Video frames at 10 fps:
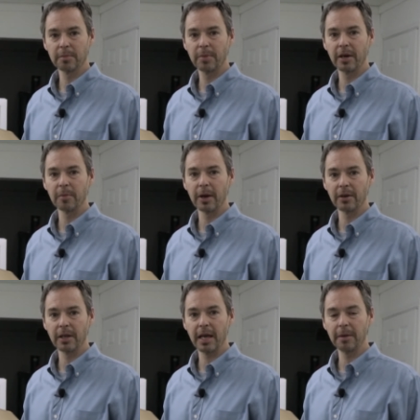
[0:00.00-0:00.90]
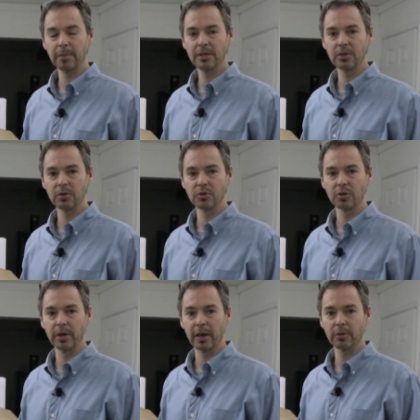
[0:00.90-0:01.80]
Paramount ME2
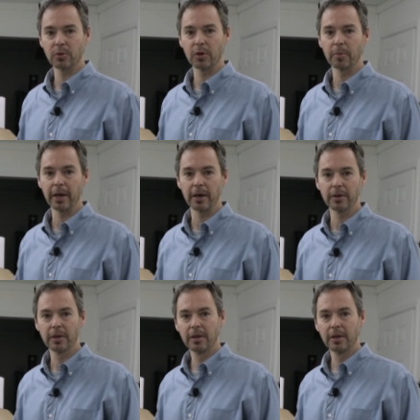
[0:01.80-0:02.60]
German equatorial mount.